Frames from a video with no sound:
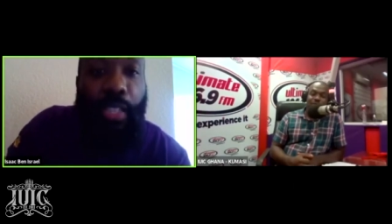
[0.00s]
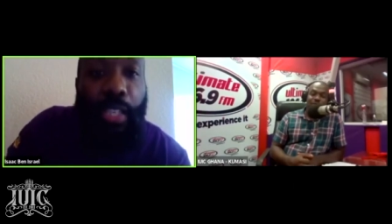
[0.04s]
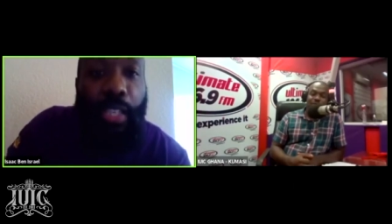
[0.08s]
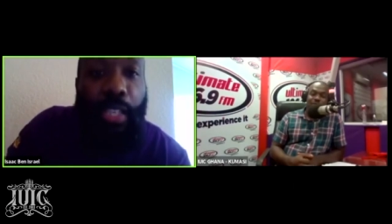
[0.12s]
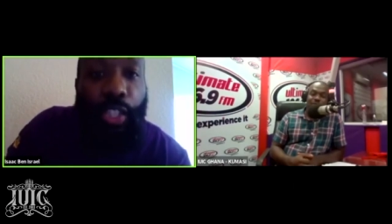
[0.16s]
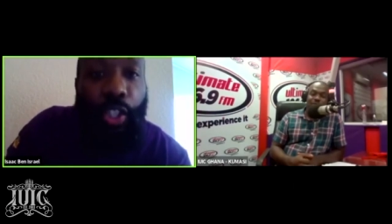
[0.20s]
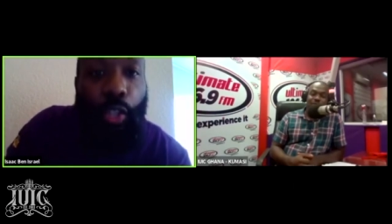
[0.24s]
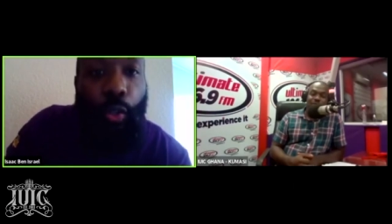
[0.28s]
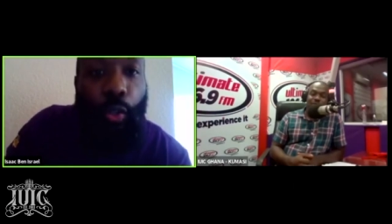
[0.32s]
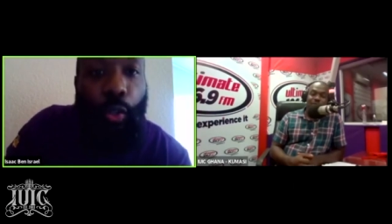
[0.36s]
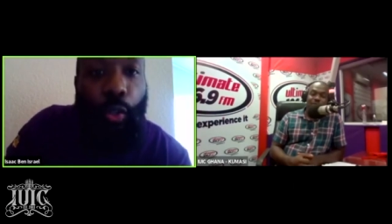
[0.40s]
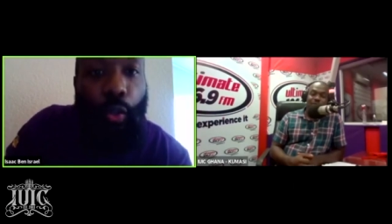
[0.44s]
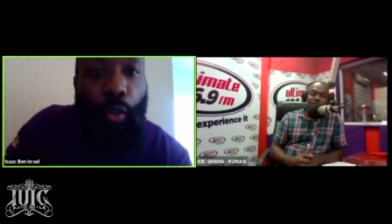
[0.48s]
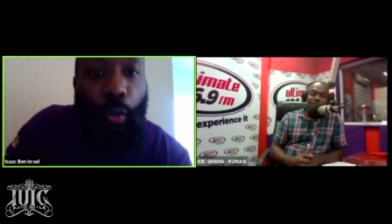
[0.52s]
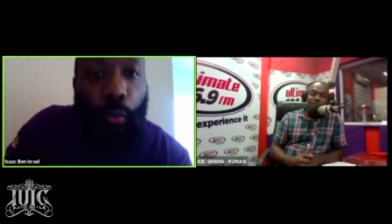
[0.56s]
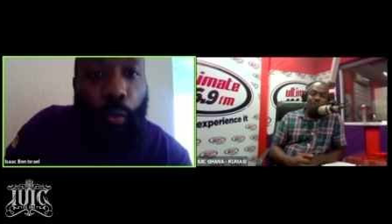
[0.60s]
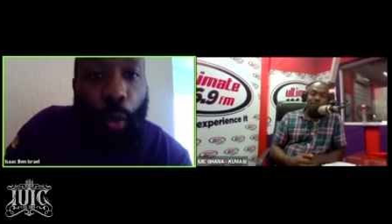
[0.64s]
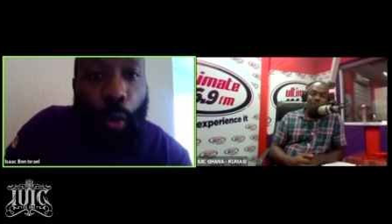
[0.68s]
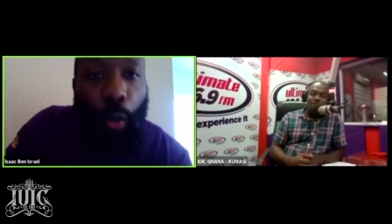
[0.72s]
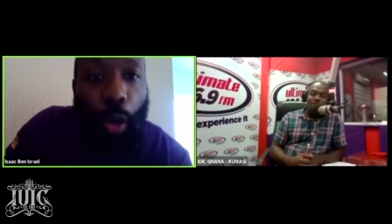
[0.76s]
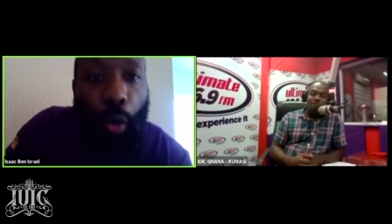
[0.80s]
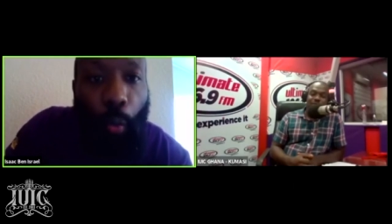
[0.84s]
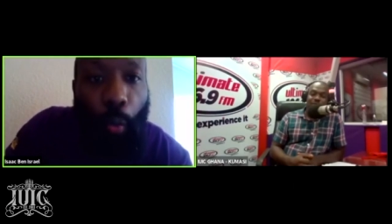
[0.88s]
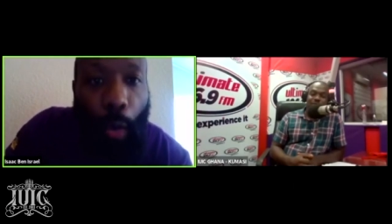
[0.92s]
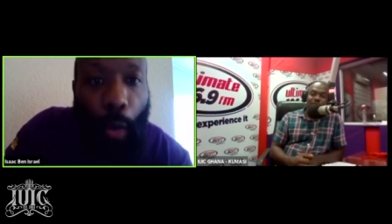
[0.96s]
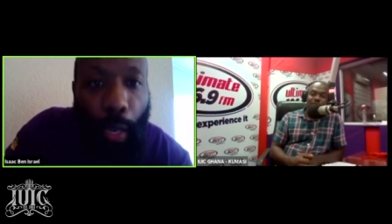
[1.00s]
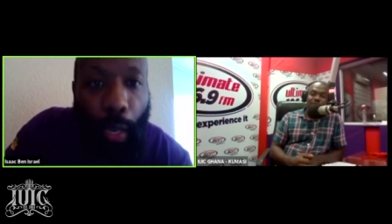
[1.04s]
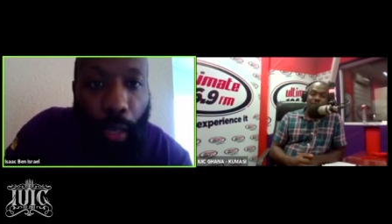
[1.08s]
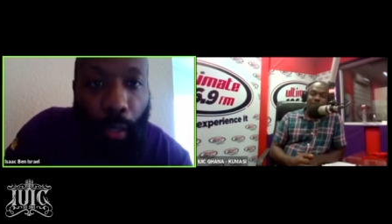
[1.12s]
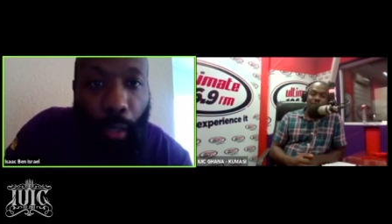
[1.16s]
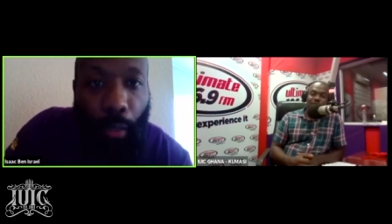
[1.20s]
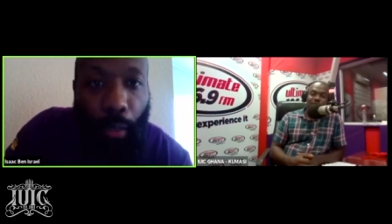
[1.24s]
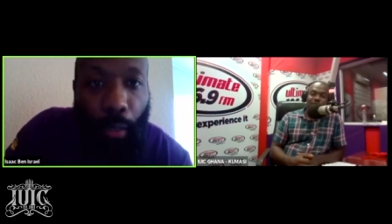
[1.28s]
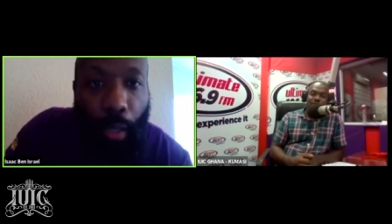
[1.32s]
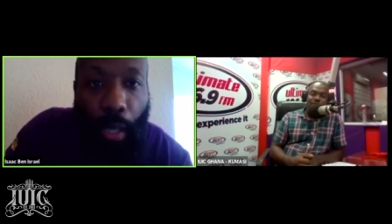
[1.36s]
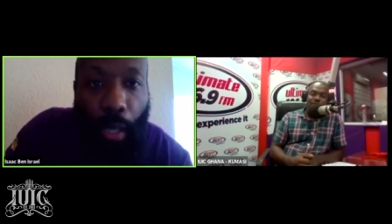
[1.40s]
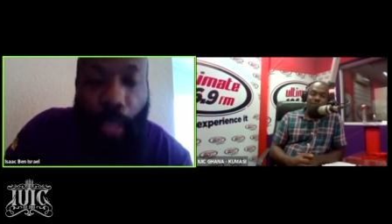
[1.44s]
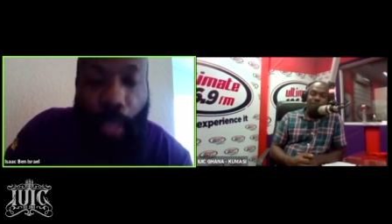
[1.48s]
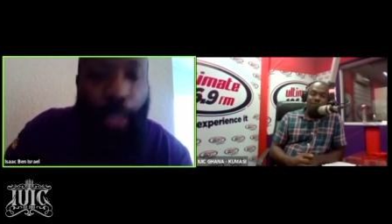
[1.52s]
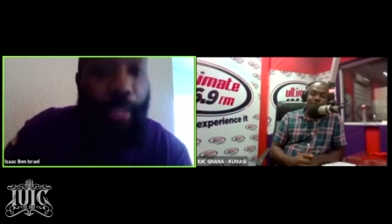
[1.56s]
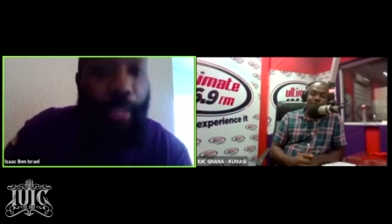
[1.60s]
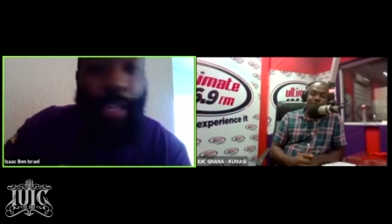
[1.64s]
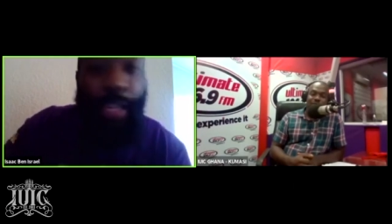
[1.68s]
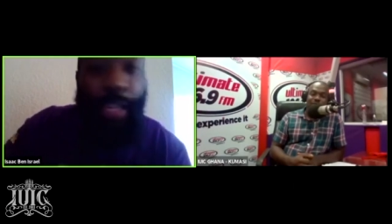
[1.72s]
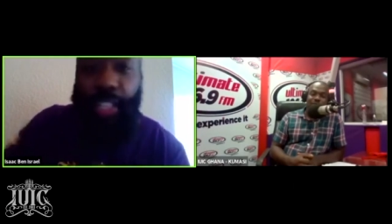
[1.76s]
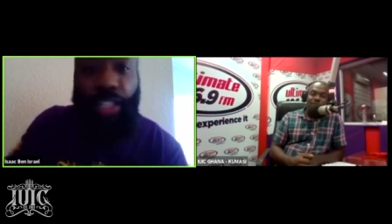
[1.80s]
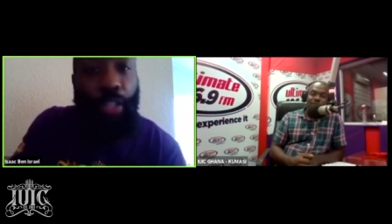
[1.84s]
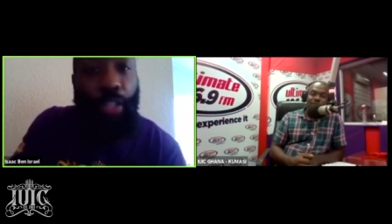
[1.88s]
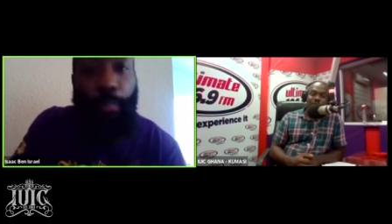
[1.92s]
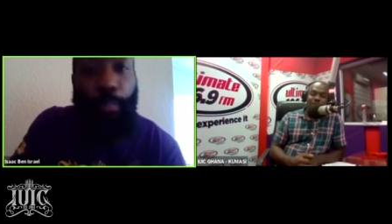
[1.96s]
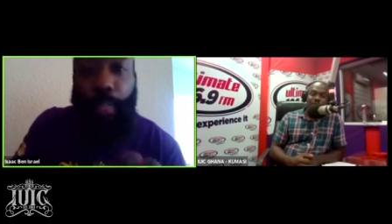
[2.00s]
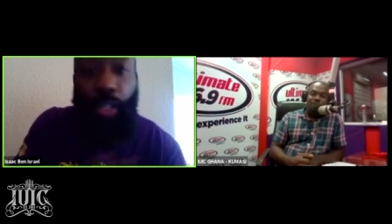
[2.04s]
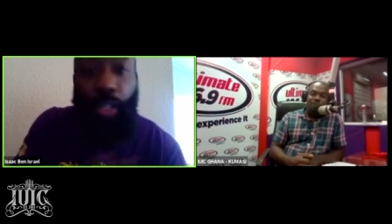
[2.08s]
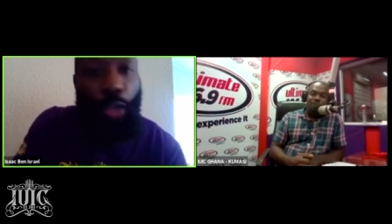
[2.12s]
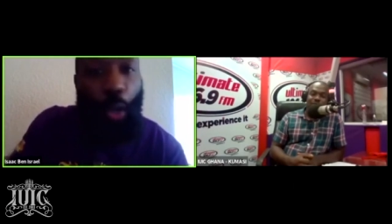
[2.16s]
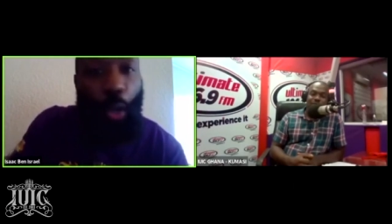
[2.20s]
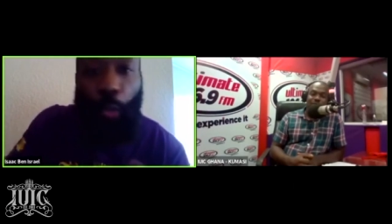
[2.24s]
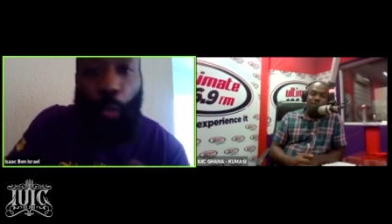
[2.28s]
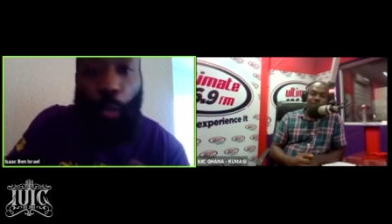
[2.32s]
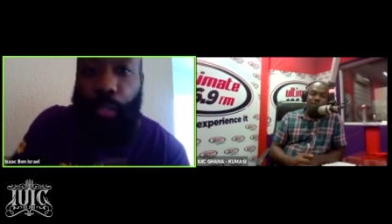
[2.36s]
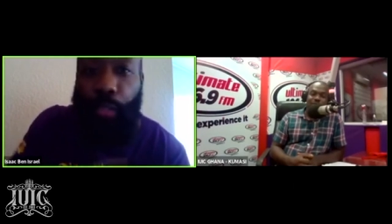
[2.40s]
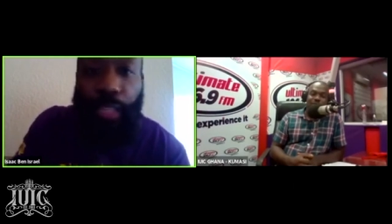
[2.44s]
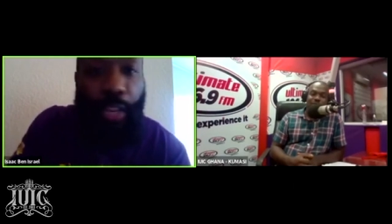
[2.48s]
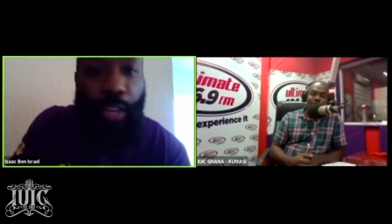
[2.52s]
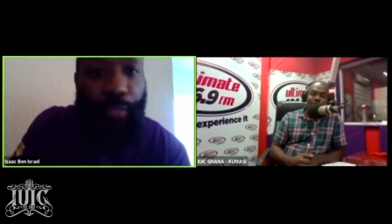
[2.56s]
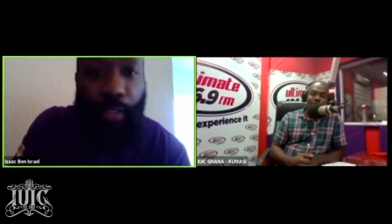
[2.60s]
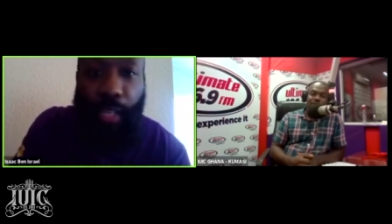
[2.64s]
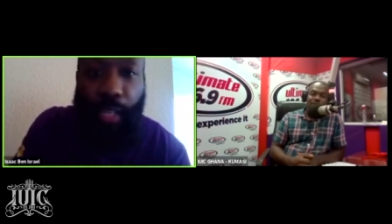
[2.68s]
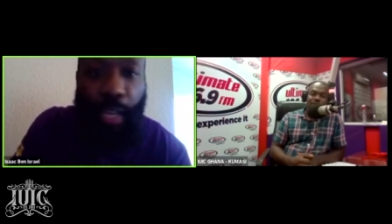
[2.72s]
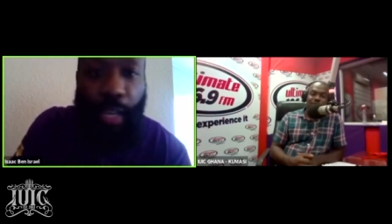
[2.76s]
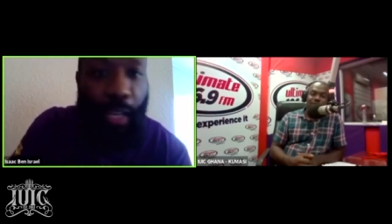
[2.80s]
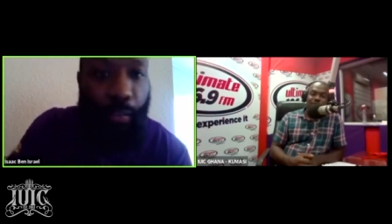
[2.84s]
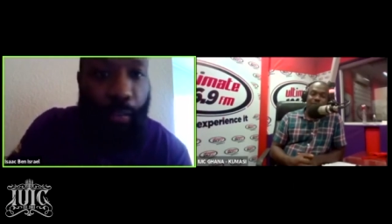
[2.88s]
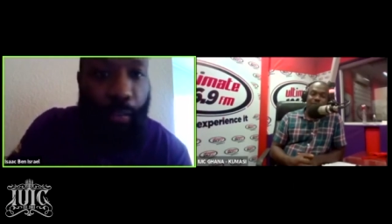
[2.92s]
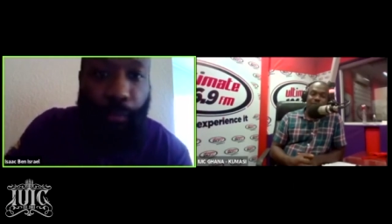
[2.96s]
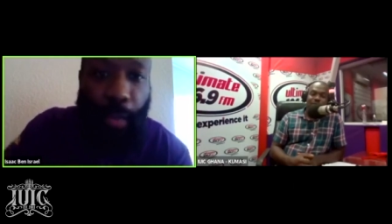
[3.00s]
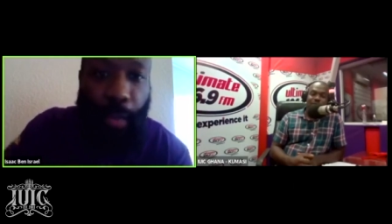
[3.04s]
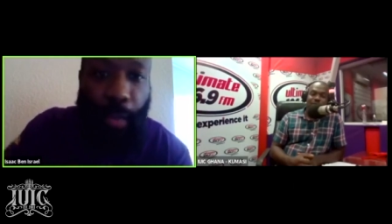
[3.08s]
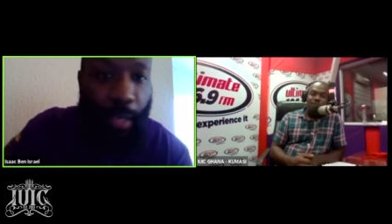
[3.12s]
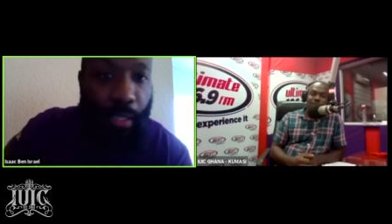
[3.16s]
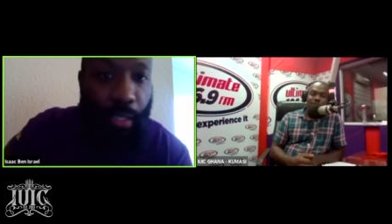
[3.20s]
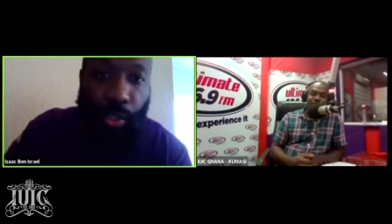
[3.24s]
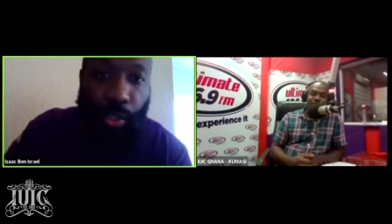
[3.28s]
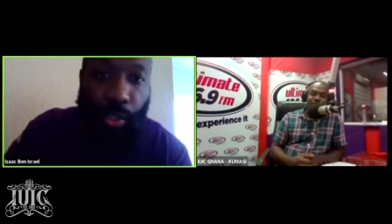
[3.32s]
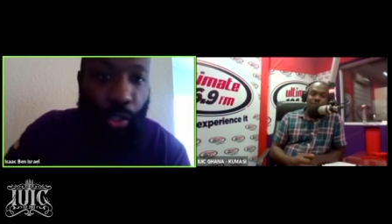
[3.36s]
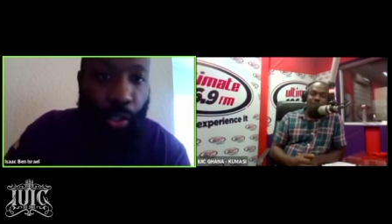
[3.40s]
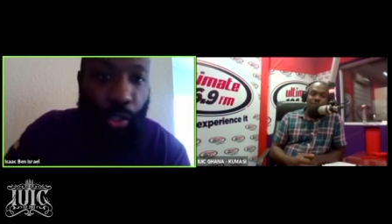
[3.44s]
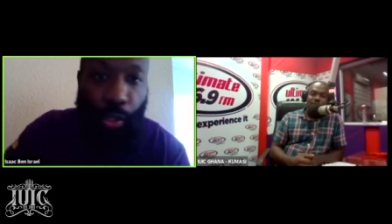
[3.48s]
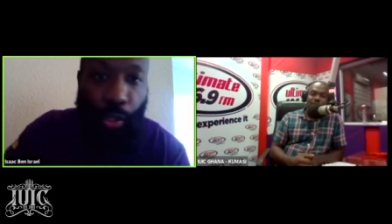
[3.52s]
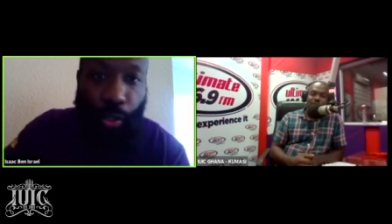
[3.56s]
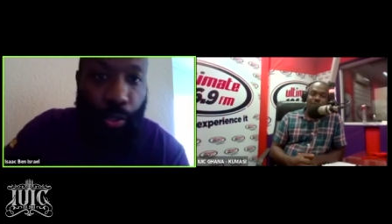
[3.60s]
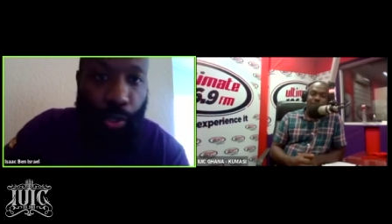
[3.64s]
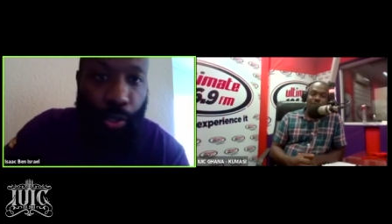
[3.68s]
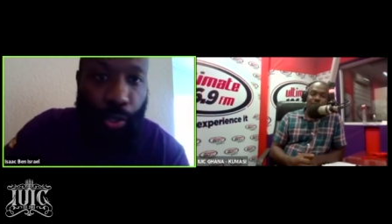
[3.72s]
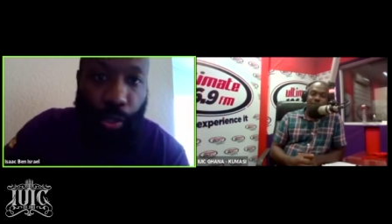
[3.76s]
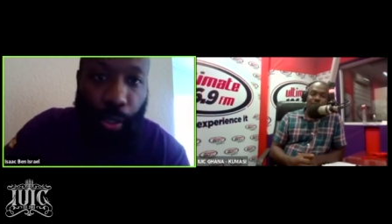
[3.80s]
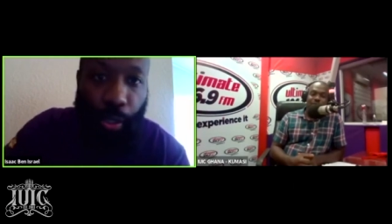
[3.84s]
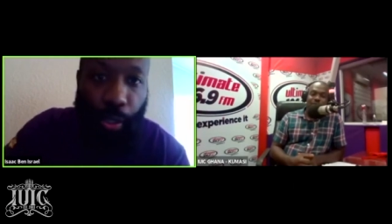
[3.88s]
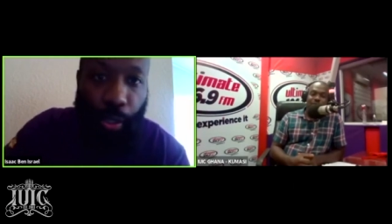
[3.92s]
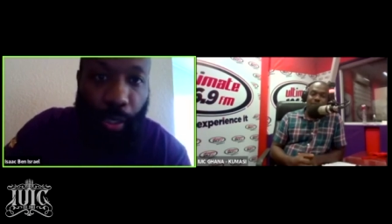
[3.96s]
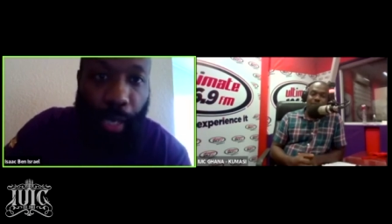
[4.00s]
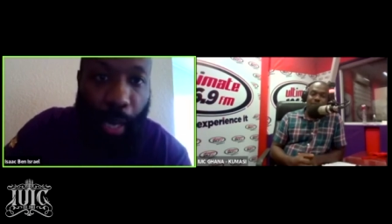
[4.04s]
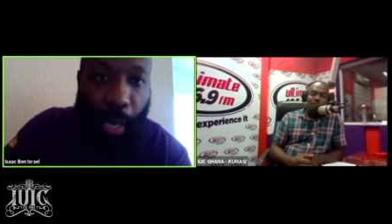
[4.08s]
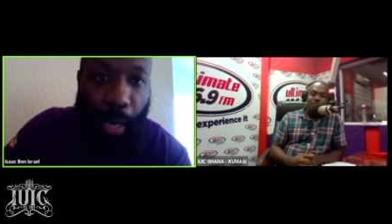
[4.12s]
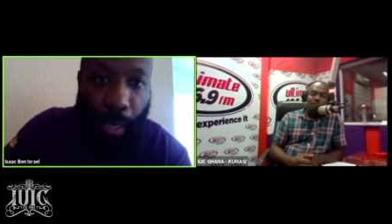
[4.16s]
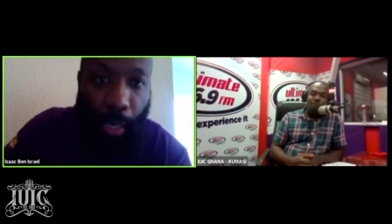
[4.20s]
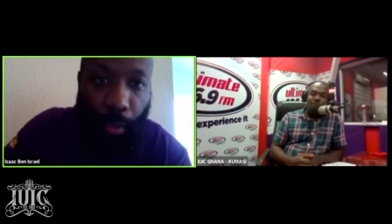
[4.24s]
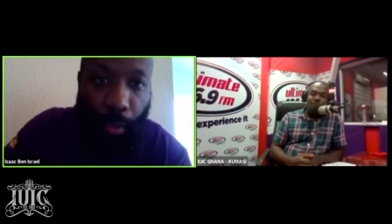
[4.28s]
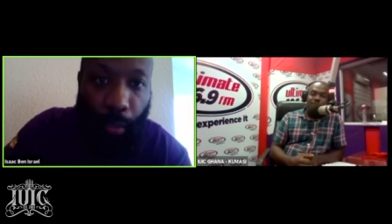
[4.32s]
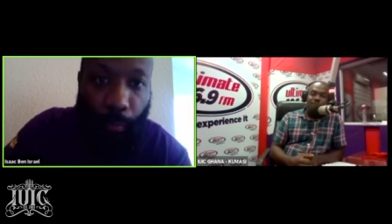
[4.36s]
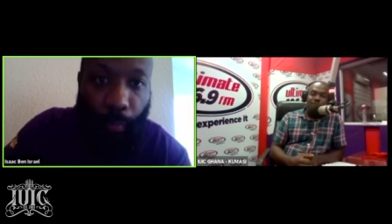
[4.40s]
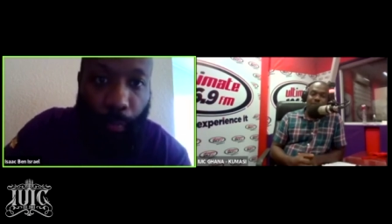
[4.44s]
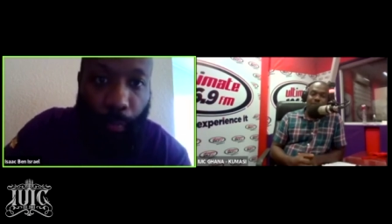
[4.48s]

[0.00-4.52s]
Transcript: teaching you the wrong way. There should be no Seventh-day Adventist church in Ghana.